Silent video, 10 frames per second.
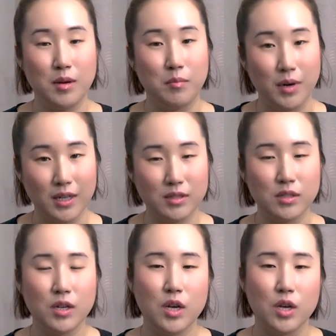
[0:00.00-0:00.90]
But
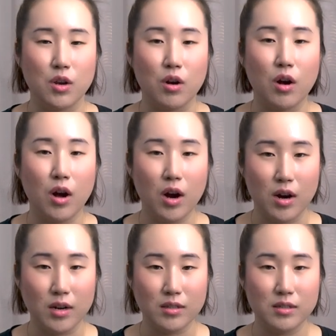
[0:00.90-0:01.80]
your
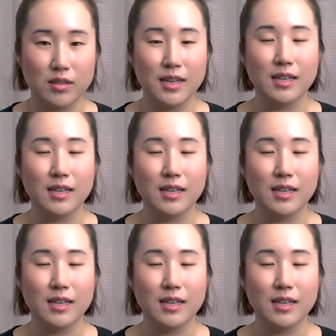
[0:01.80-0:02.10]
heart